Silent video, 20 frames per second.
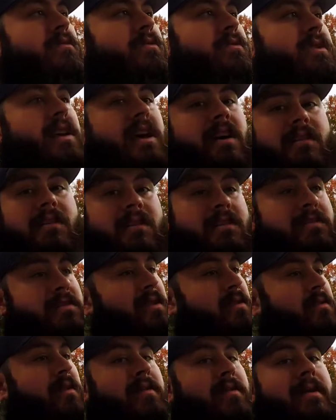we'll see how it does
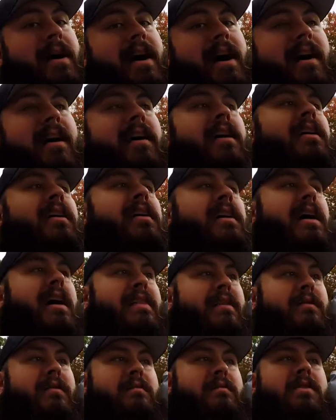on the way back. I
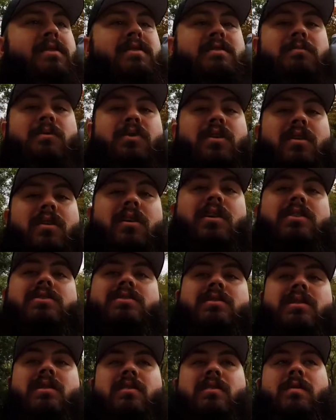think we may just put our
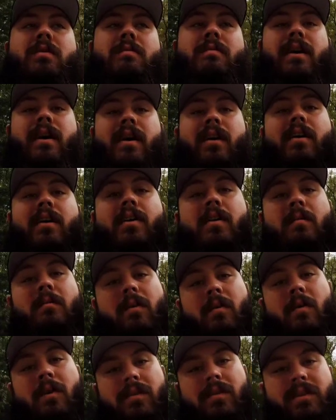laundry out on the way back.
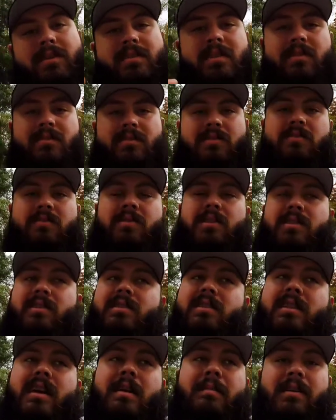But one reason I was doing
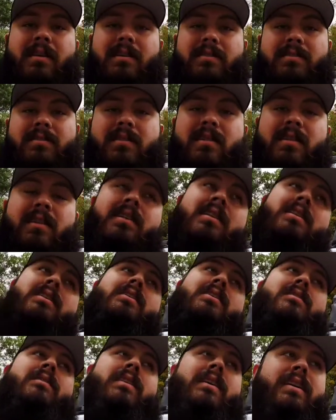this, not because
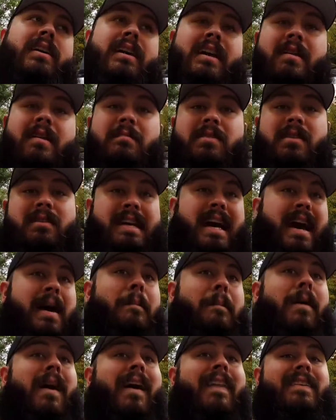Rightline gave me this, I
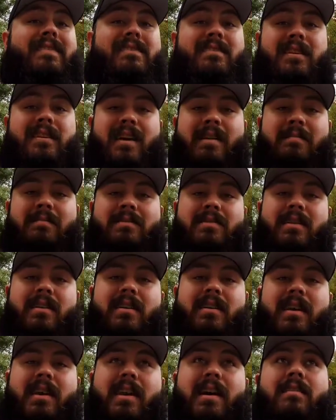bought this on
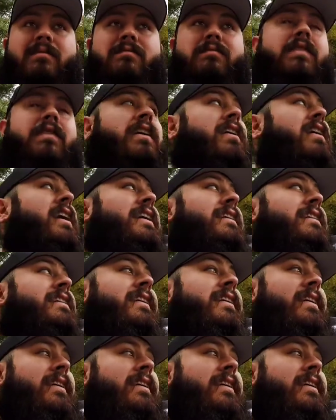Amazon and I figured I'd